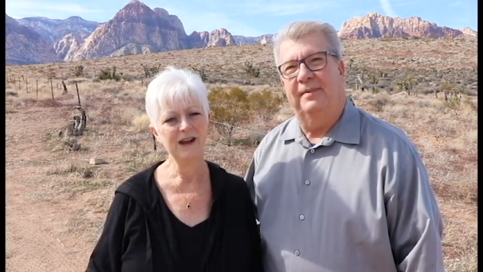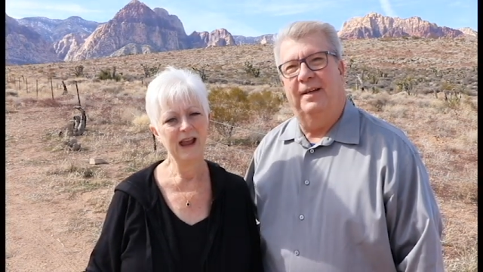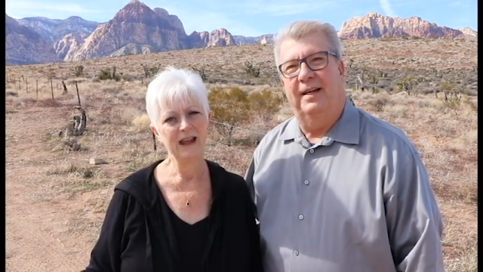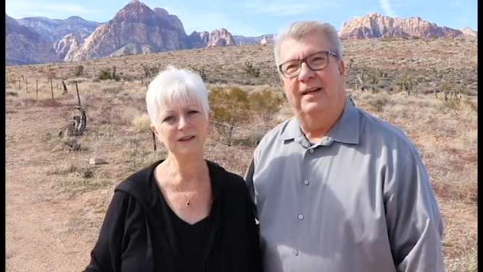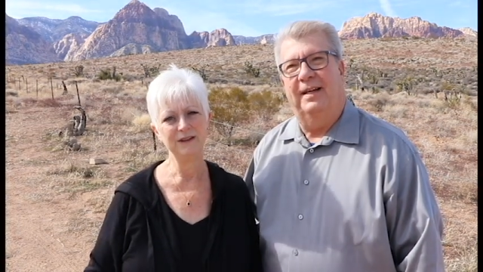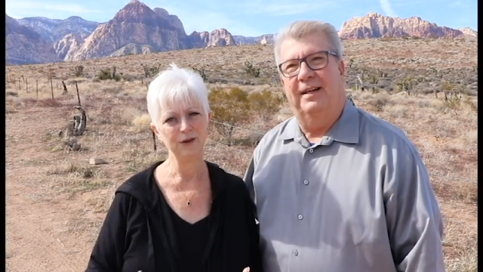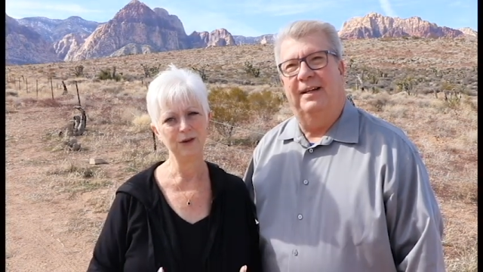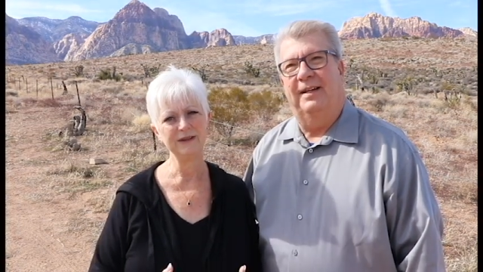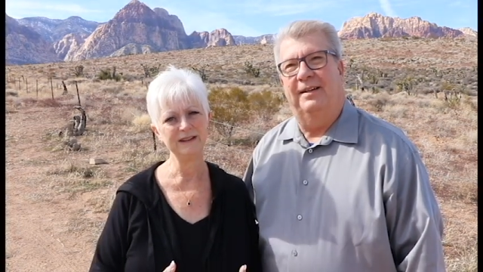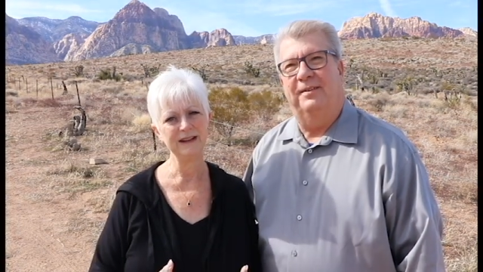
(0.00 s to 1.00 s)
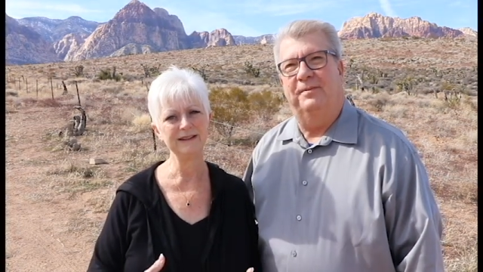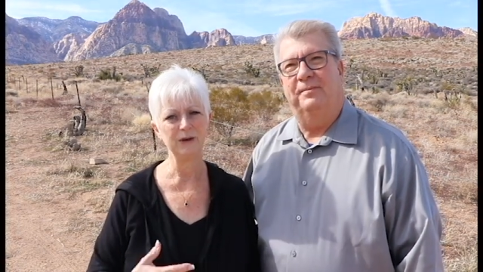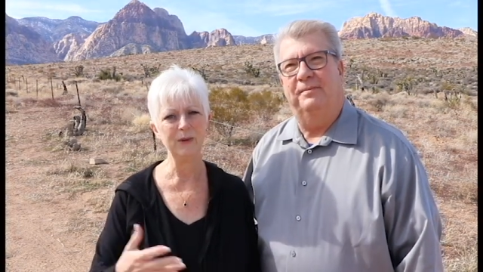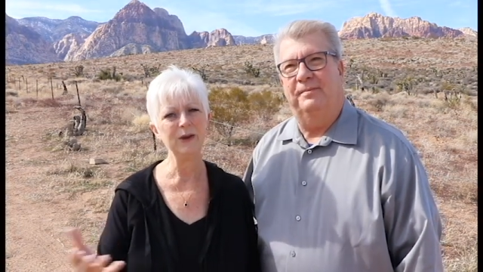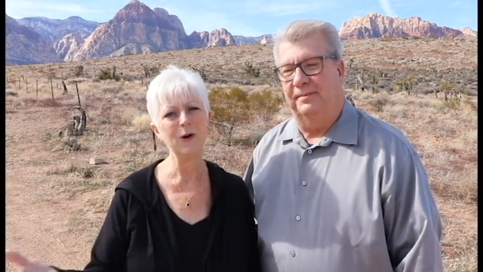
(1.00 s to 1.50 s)
Speaker 1: And so there's things that
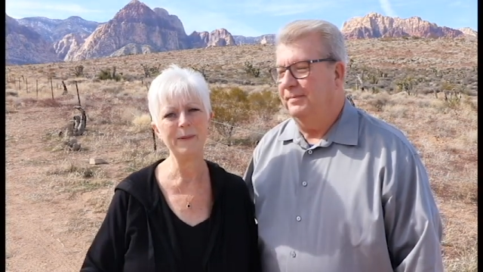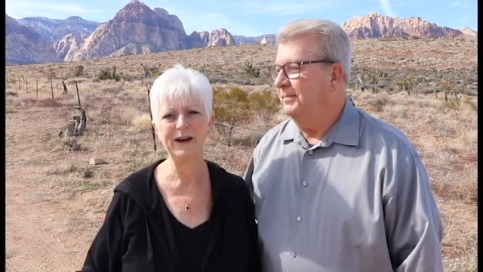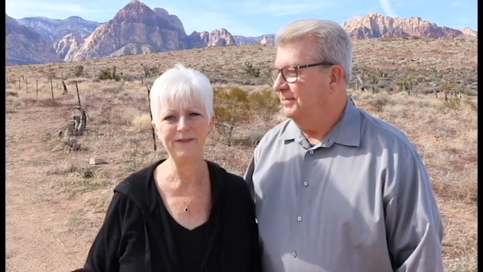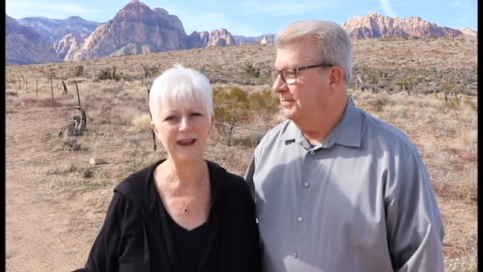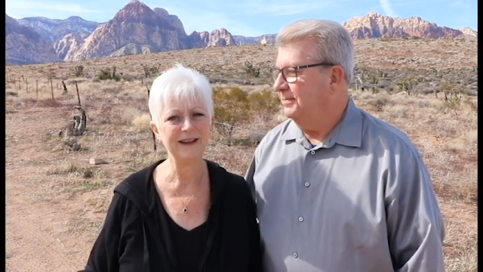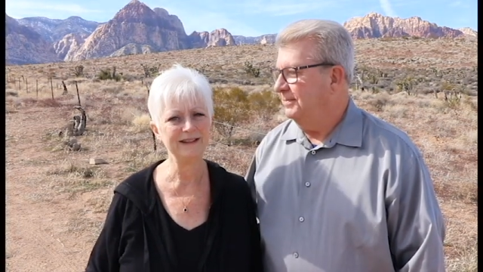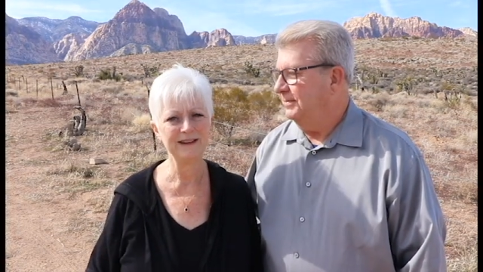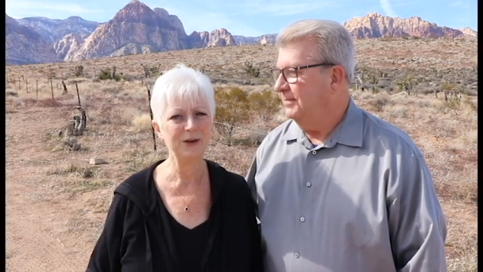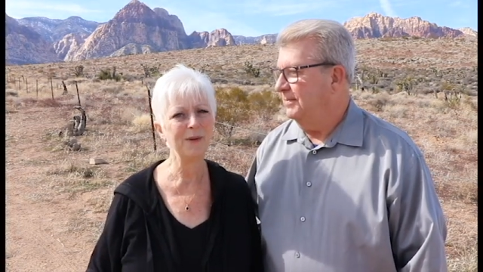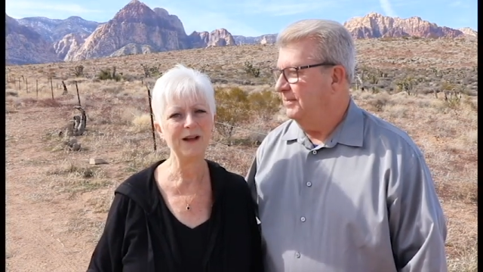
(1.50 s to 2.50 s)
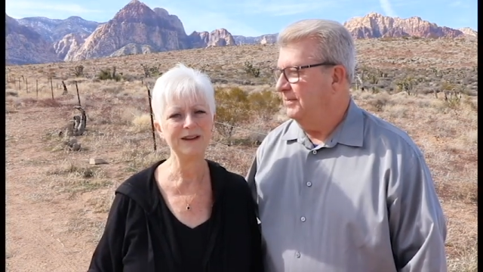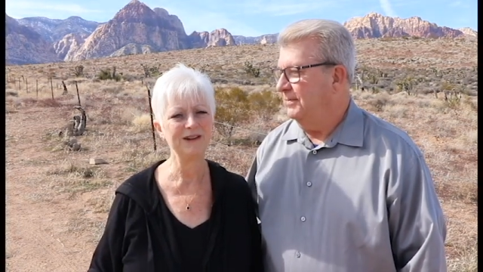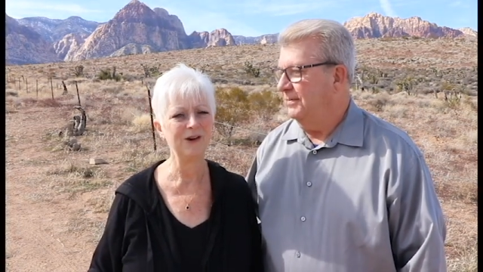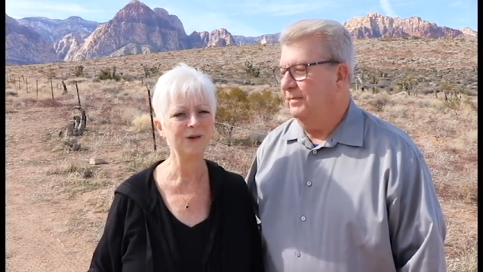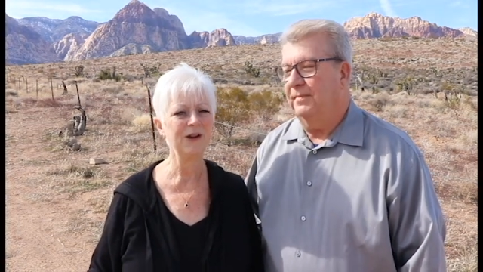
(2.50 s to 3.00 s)
we know about Vegas that you probably
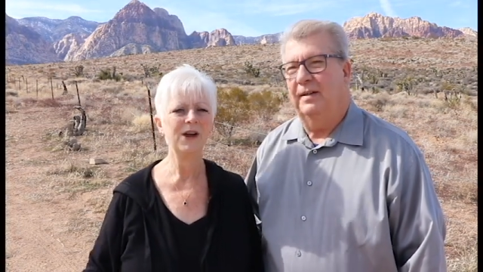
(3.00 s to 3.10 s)
don't.